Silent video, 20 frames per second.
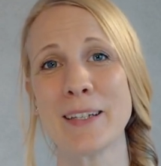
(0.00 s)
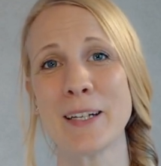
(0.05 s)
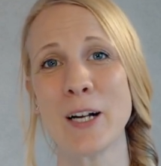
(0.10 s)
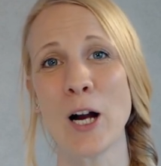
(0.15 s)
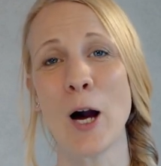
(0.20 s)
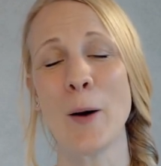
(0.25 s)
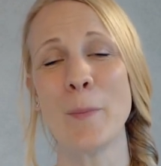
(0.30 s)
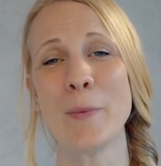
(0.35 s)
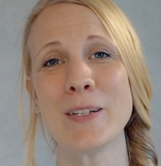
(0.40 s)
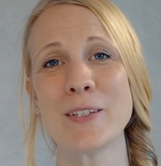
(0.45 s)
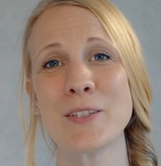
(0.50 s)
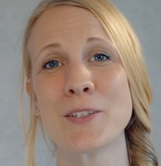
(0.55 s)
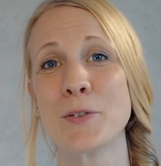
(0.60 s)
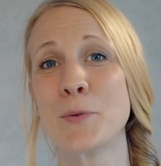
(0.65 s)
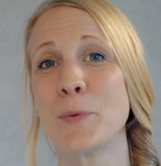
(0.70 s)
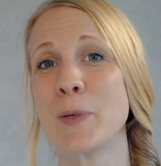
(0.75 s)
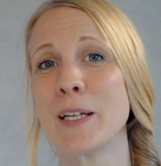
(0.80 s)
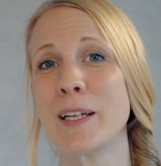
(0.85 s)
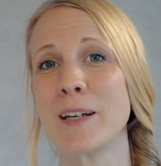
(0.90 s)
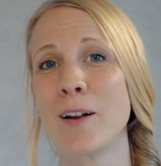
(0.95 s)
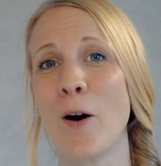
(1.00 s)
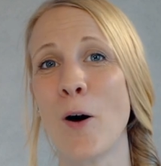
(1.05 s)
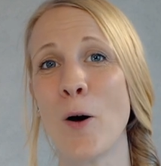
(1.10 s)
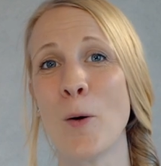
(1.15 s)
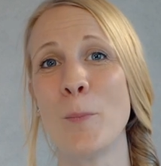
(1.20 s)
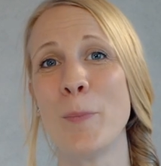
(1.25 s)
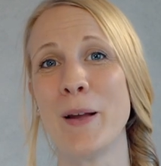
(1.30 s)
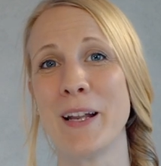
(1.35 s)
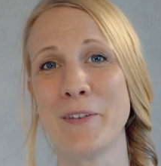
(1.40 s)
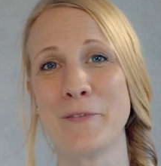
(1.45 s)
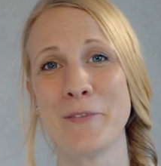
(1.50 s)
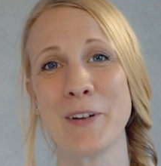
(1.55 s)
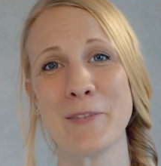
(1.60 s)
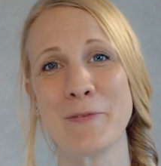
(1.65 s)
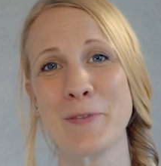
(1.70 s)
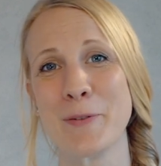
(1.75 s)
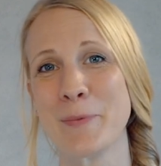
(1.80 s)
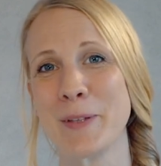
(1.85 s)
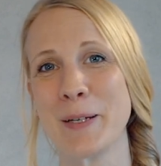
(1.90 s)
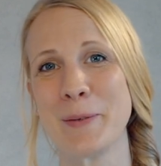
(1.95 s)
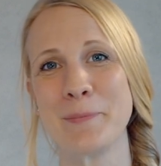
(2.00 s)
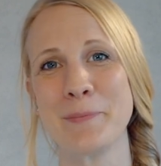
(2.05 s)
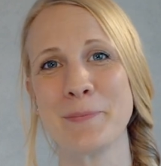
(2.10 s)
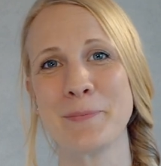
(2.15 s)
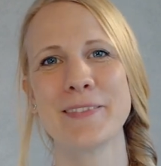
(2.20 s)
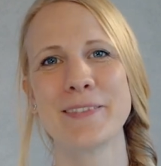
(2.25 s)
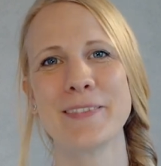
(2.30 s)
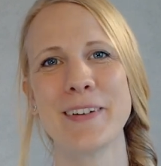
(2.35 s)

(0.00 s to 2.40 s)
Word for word: in the comments so we can all benefit from them.